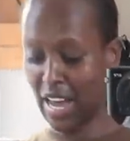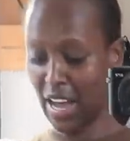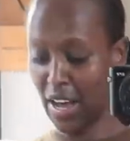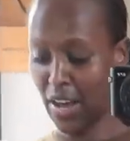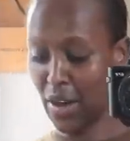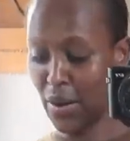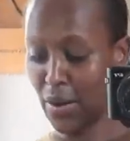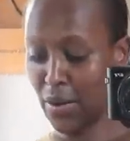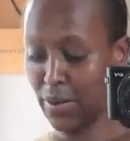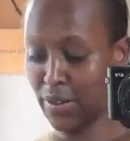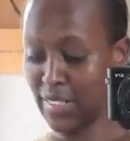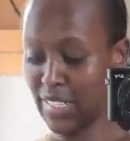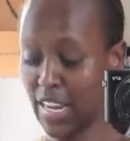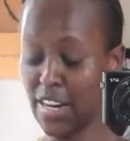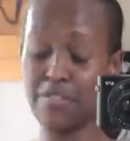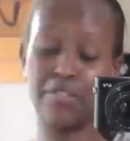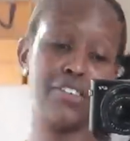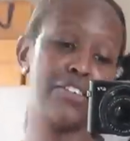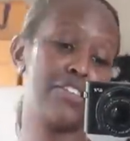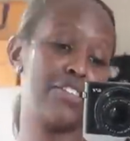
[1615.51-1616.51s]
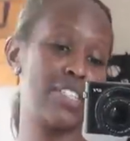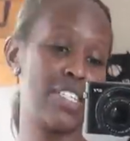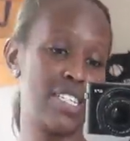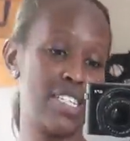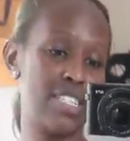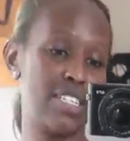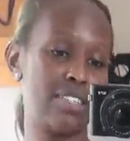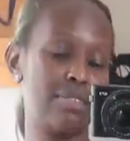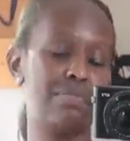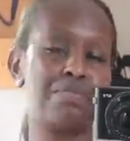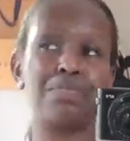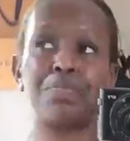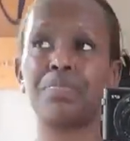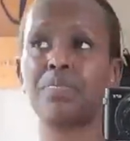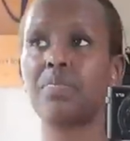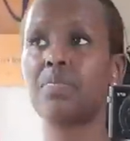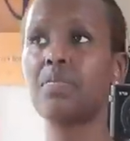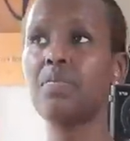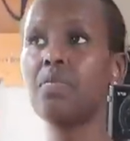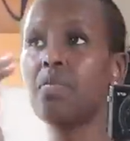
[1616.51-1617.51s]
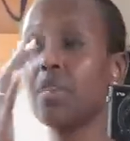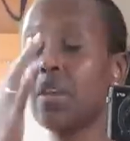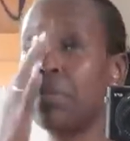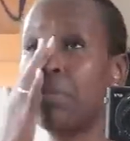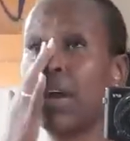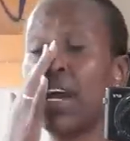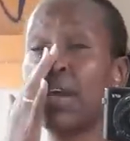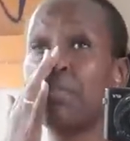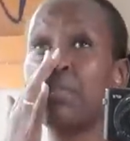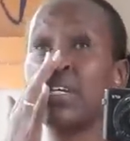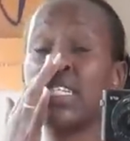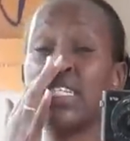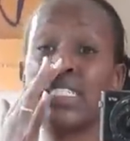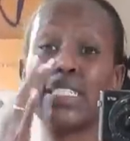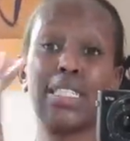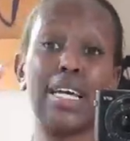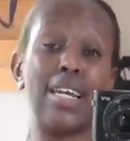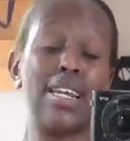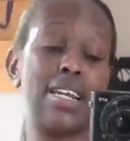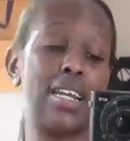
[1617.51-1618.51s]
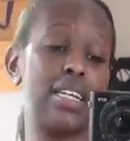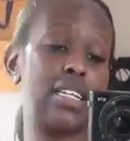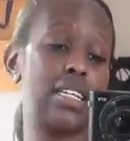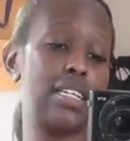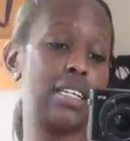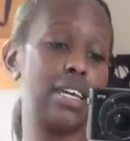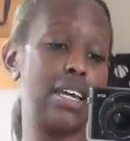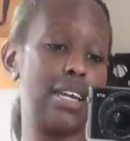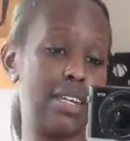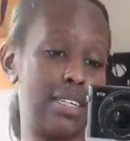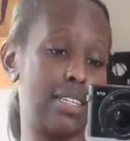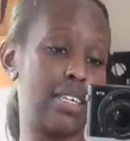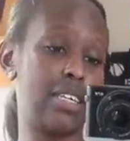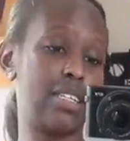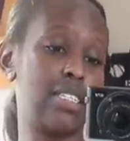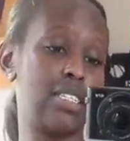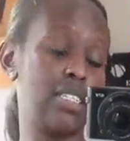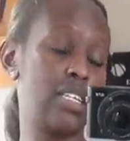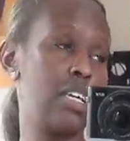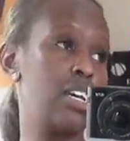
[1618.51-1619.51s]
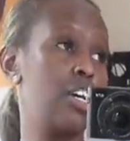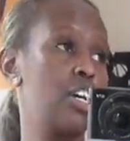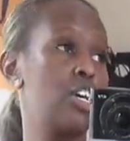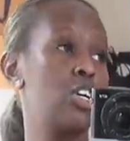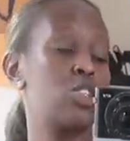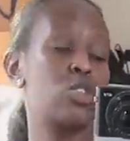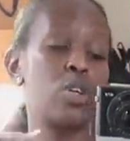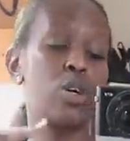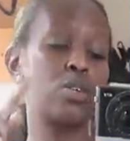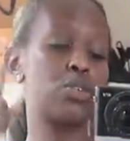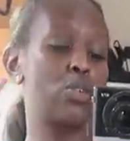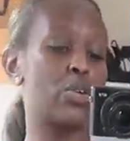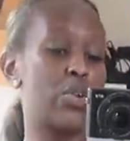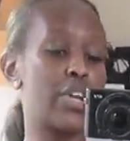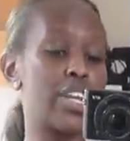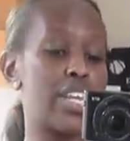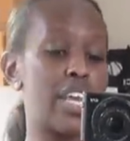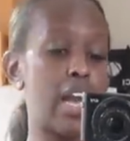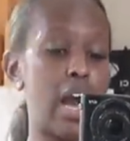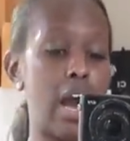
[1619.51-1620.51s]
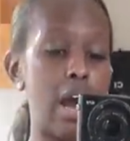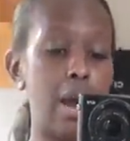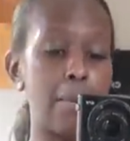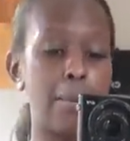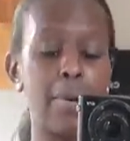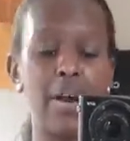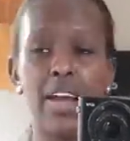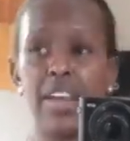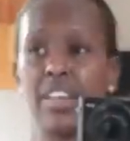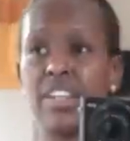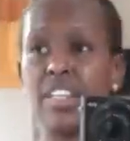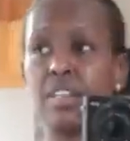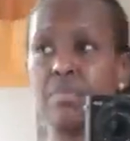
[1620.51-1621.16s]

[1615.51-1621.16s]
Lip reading: now 10:15. My meeting started at 8:30. So I was already up. I